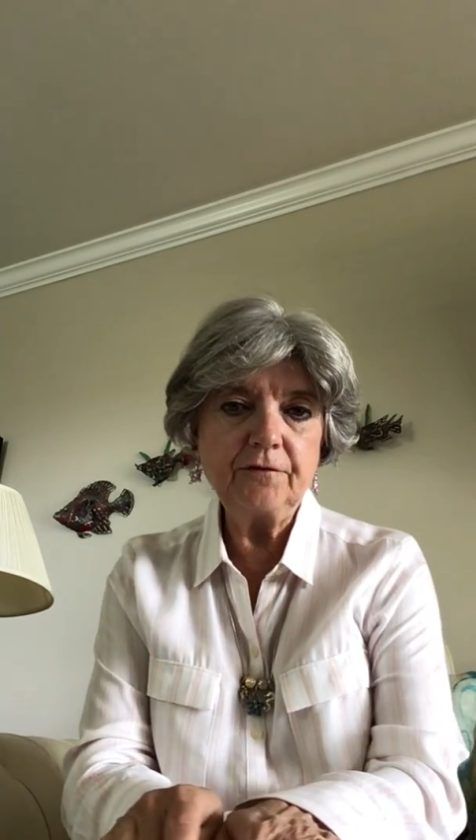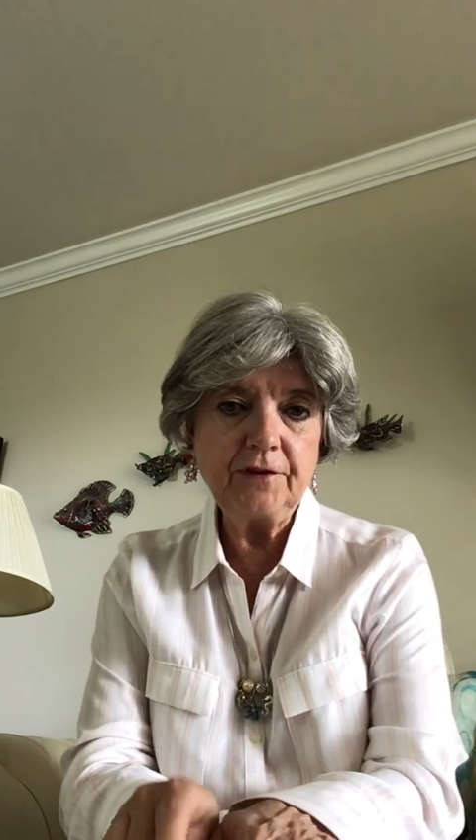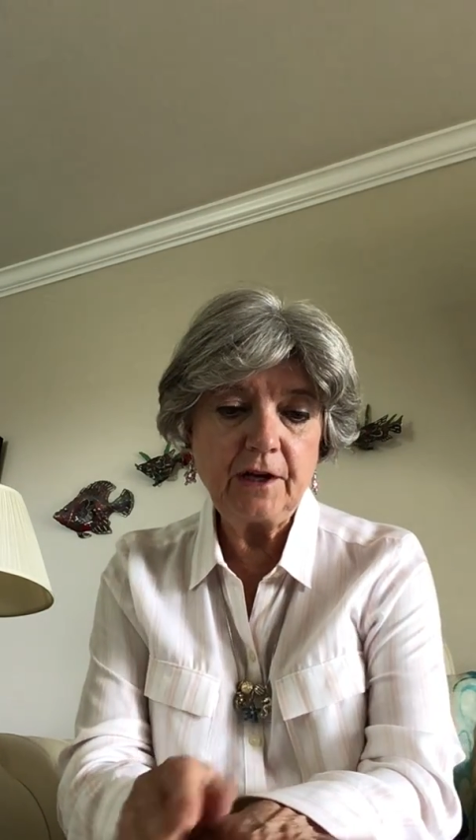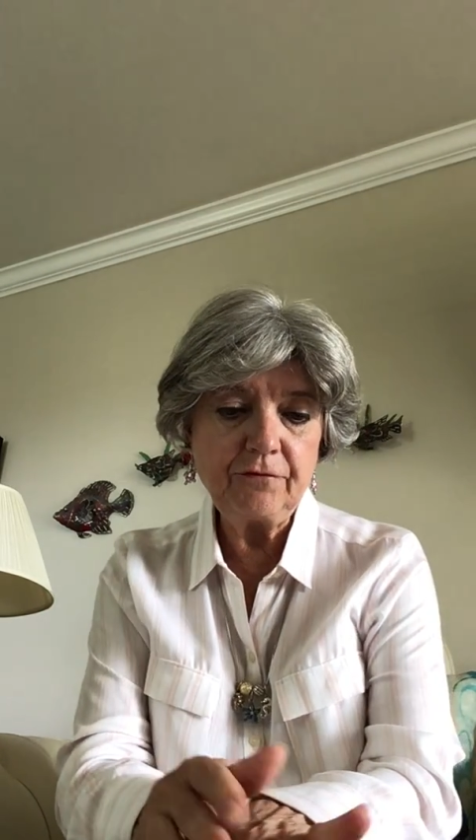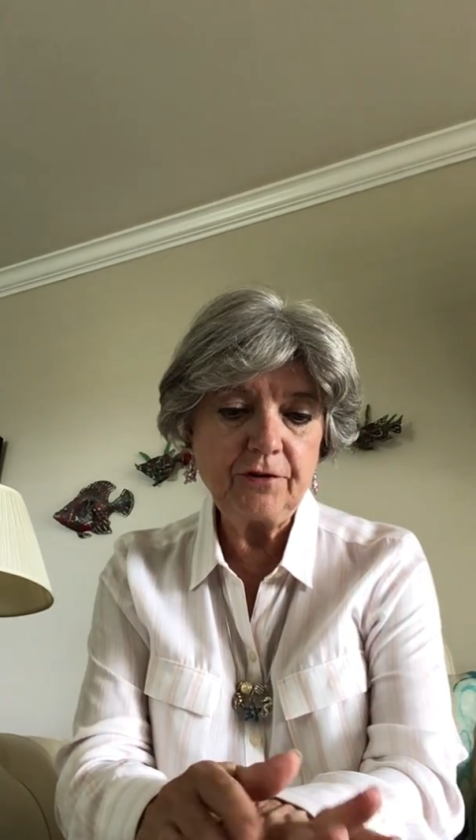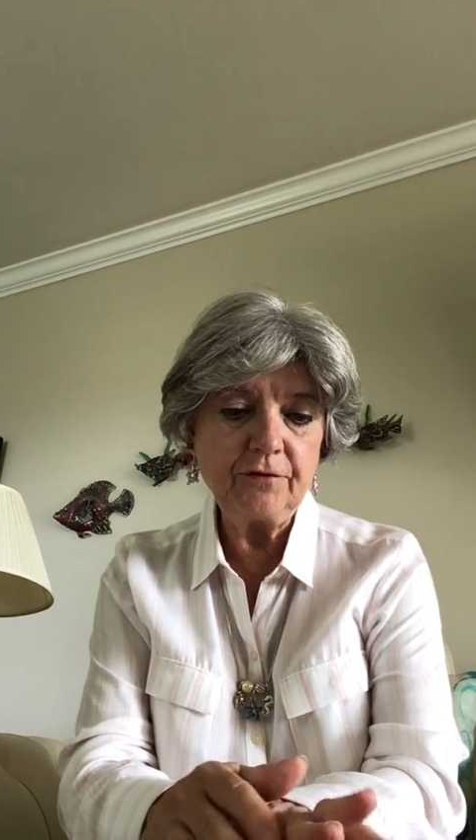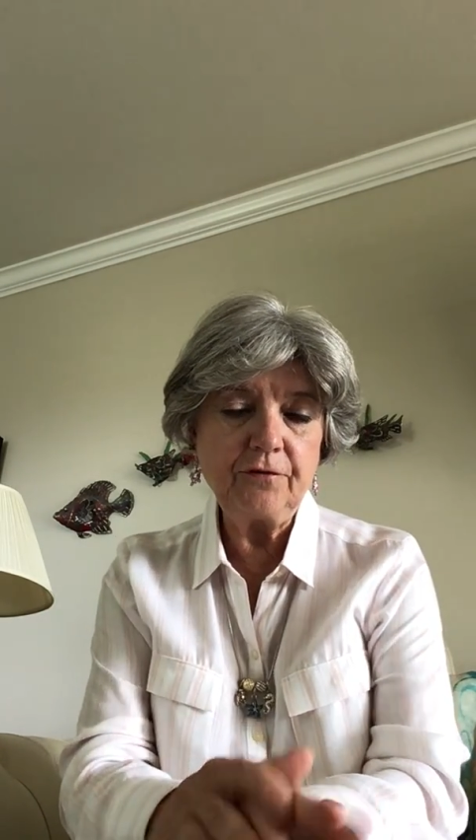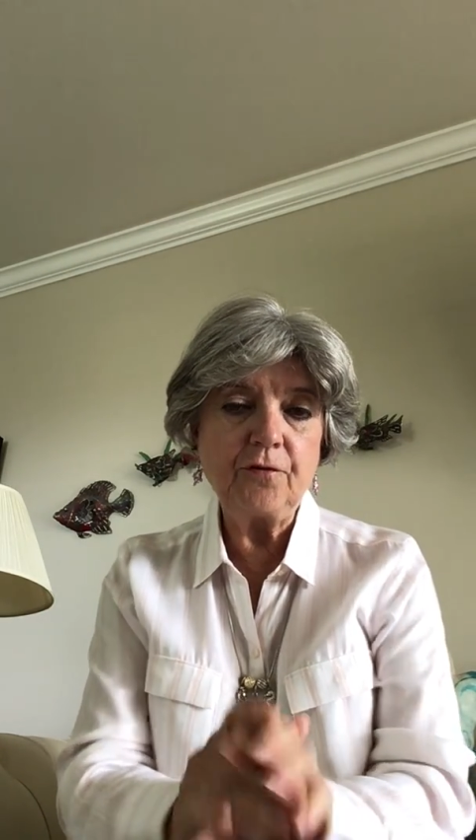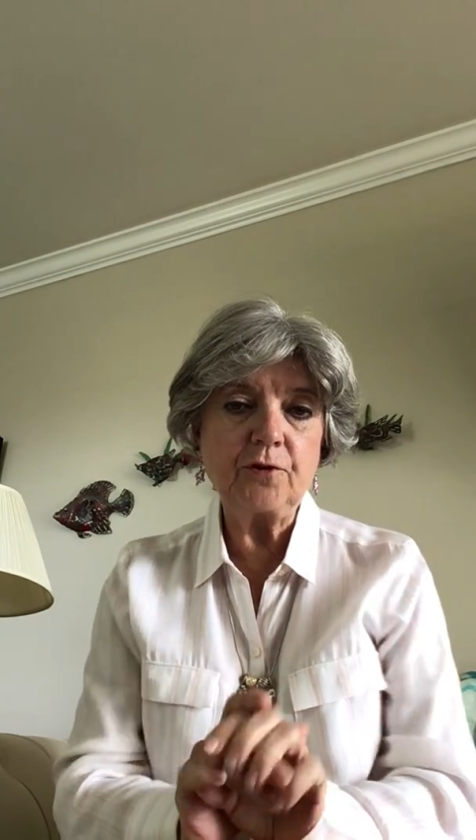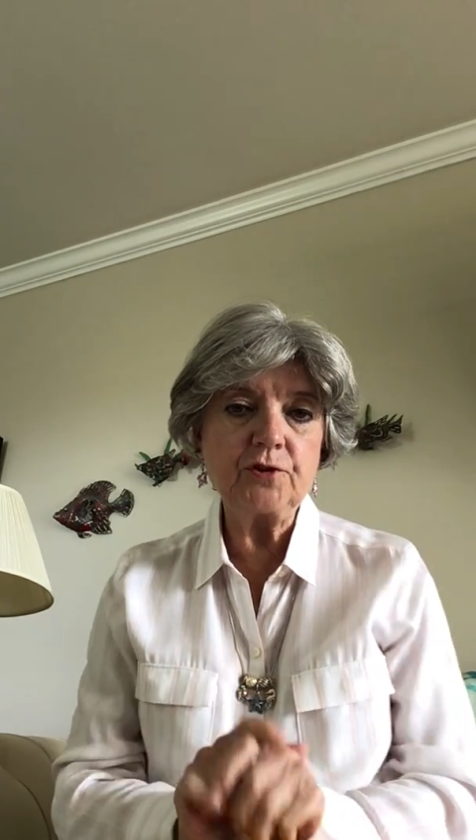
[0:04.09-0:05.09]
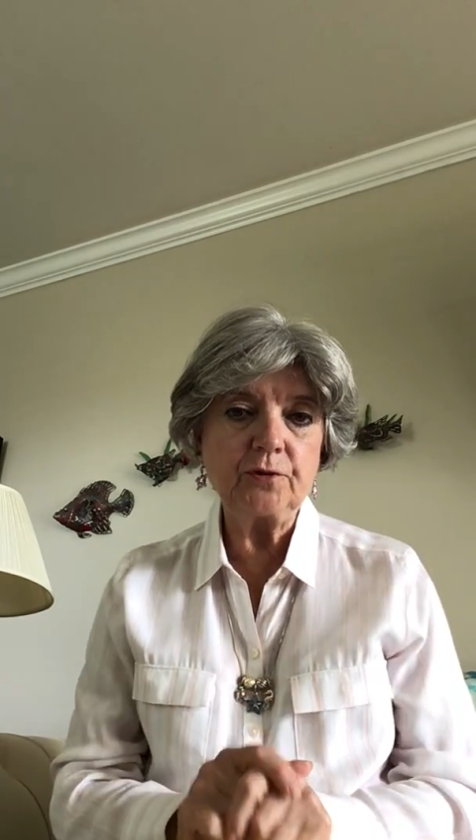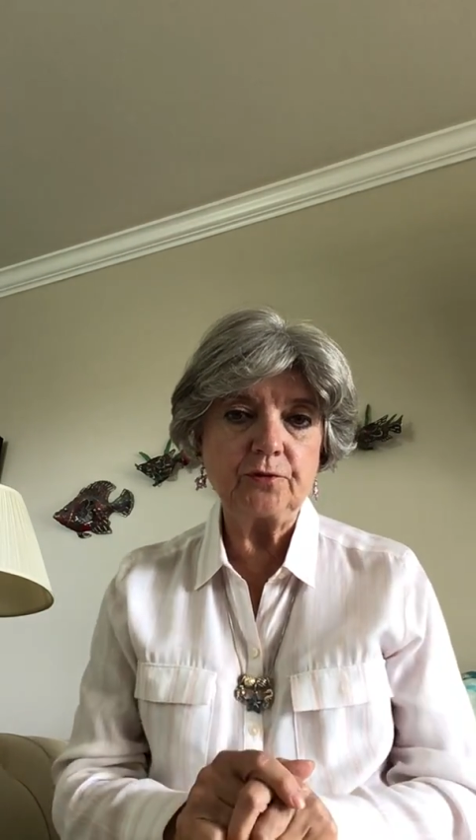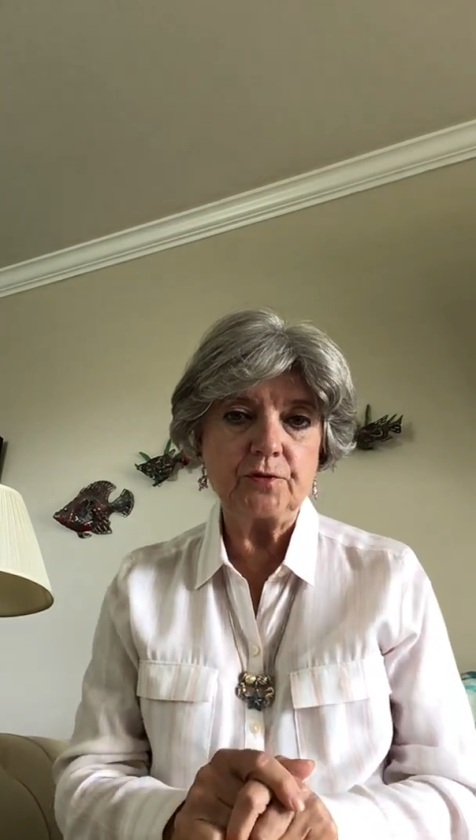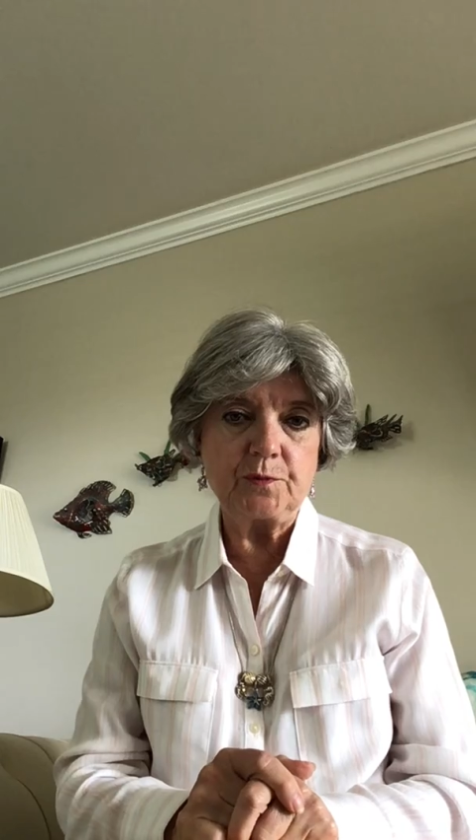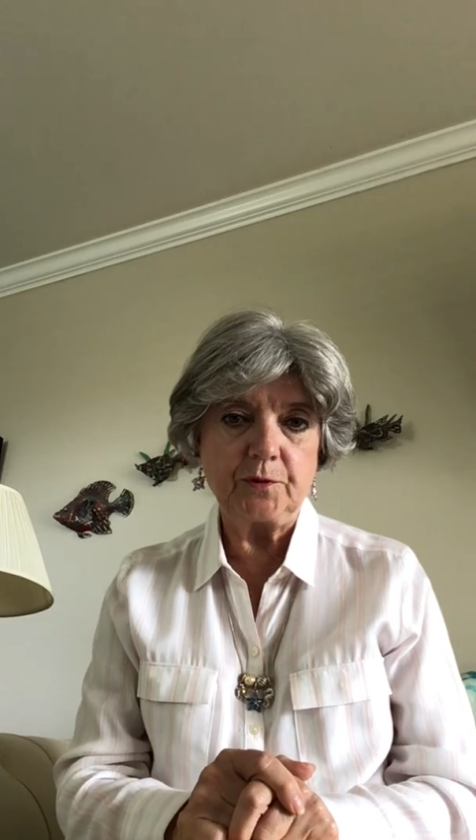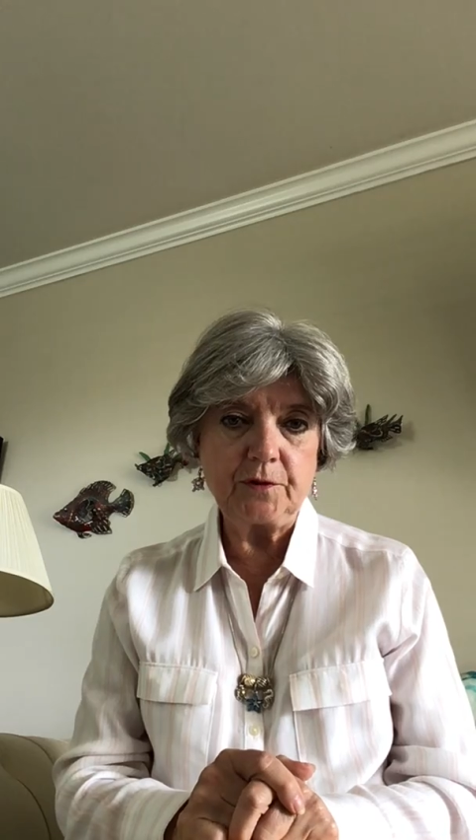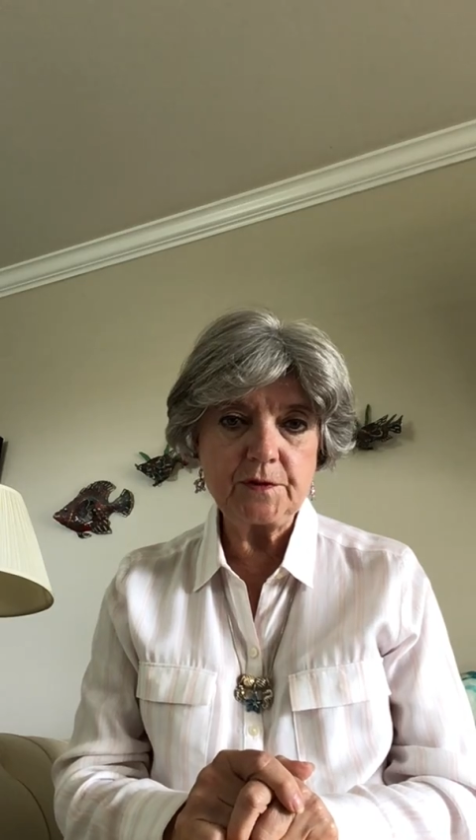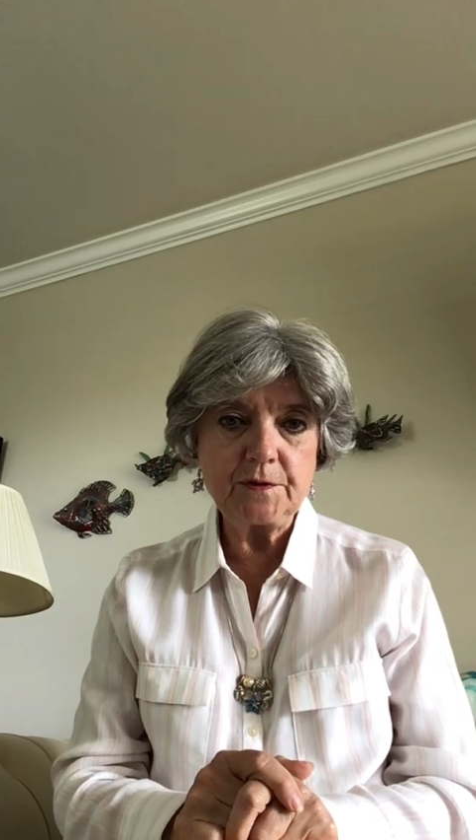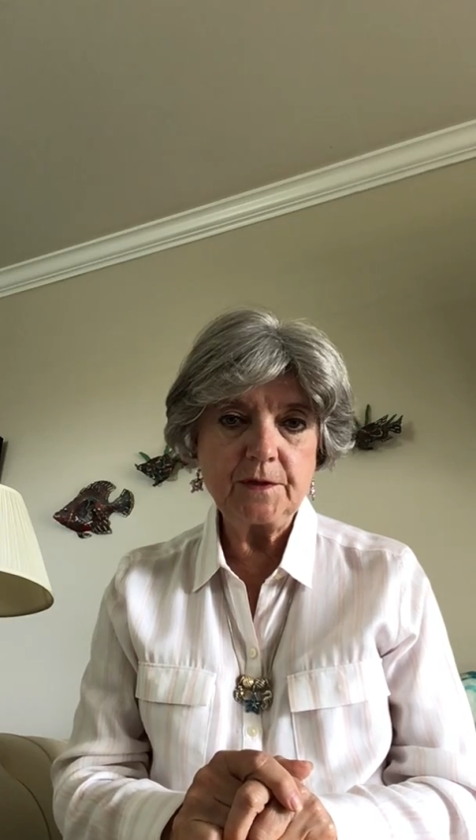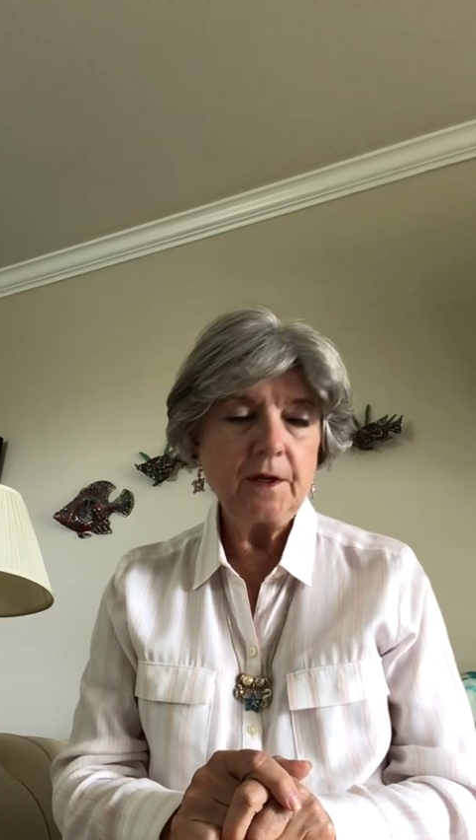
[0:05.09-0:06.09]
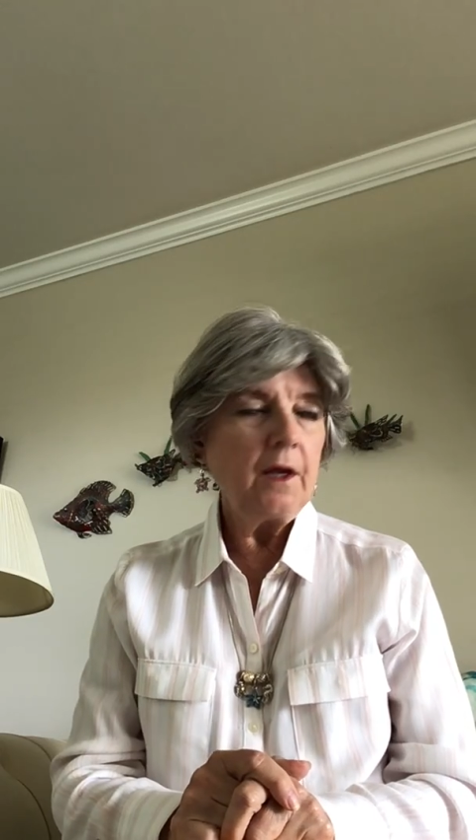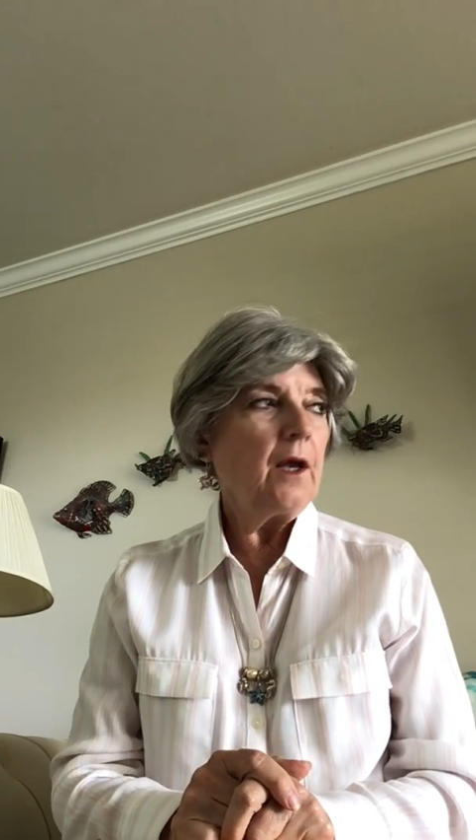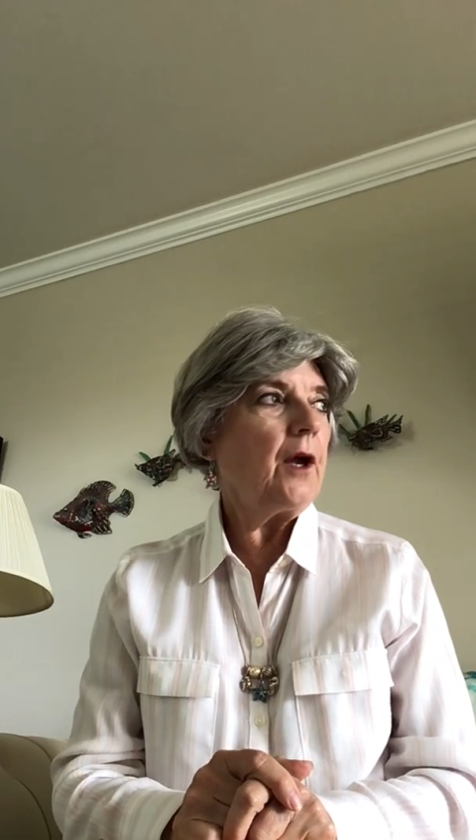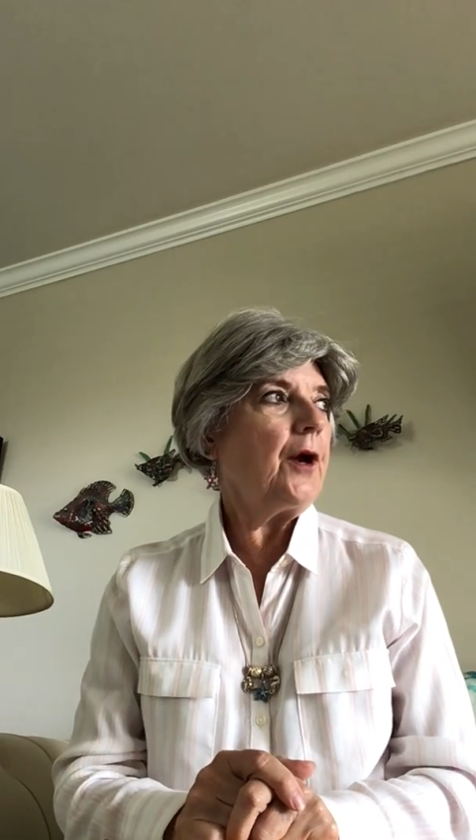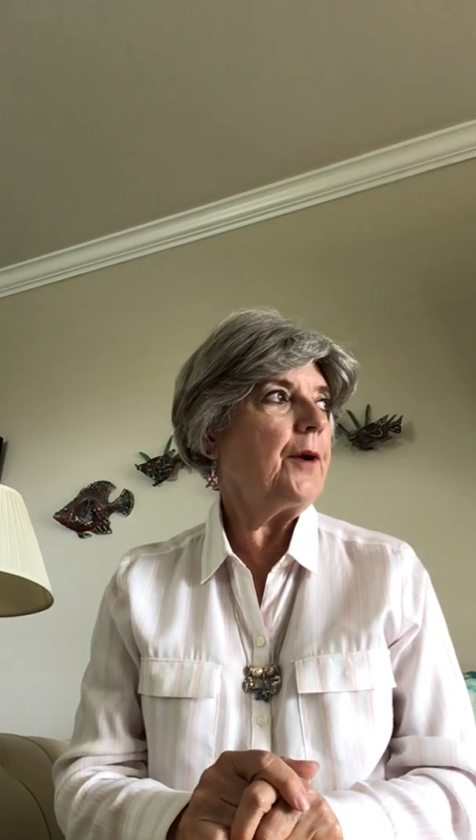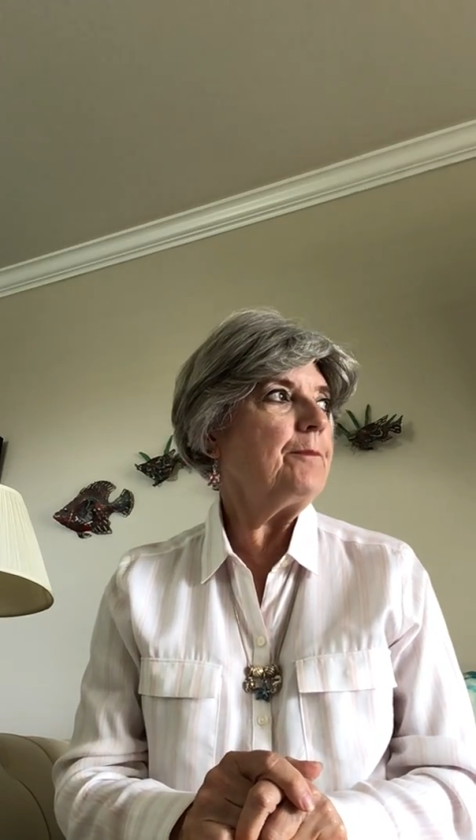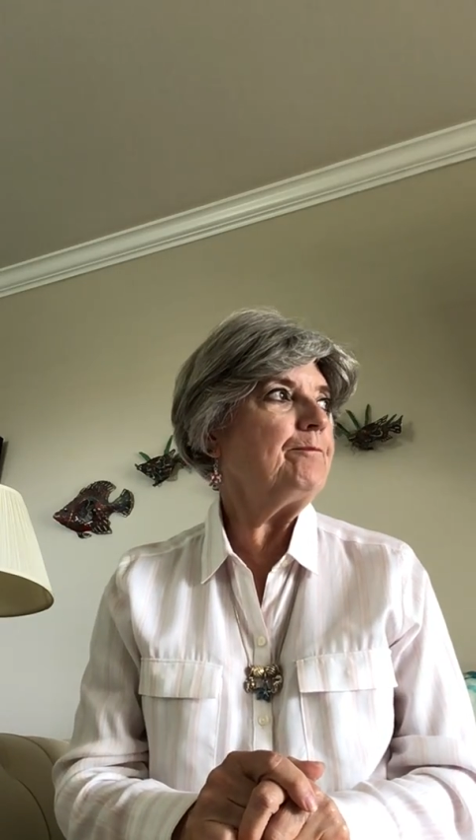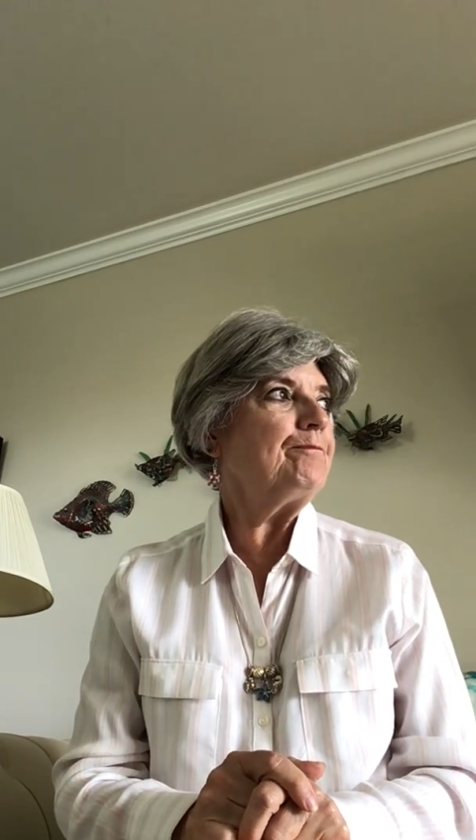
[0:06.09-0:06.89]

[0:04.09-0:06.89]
and I've written 4 children's books. Um,